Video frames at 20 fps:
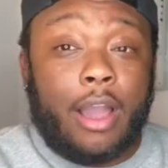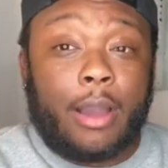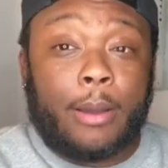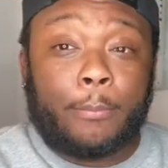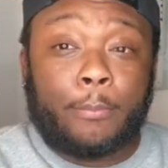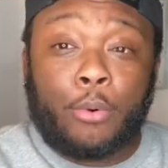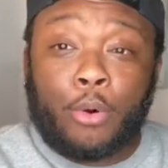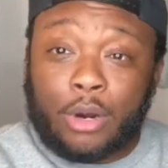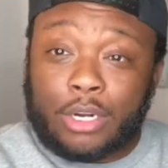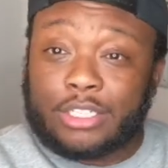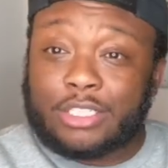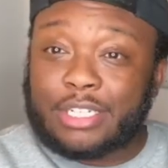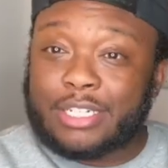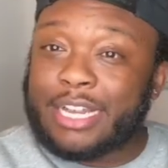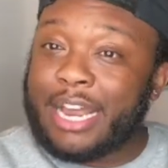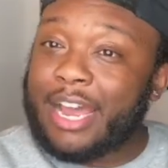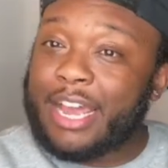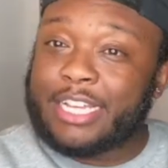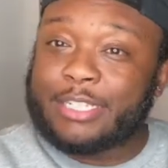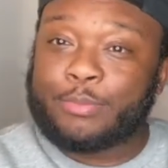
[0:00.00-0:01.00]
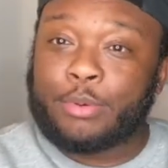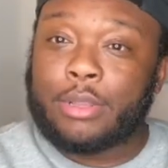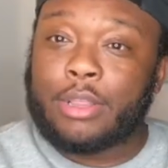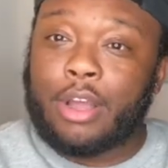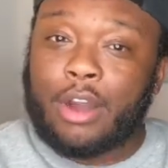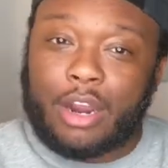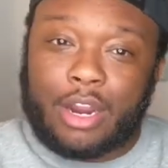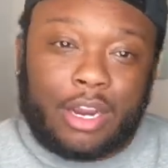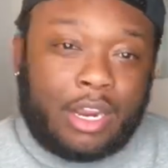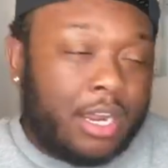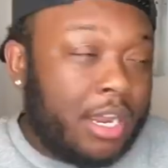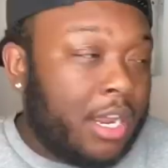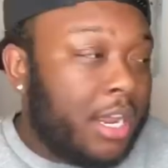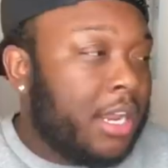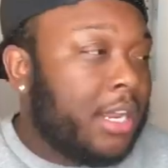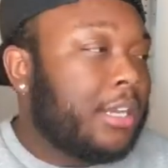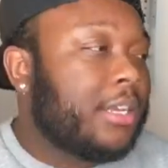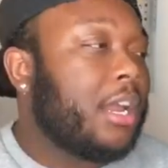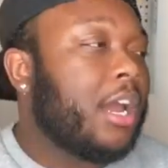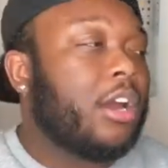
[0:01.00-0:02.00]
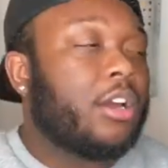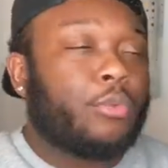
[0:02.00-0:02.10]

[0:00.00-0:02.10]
Portia now has Pilar. Now,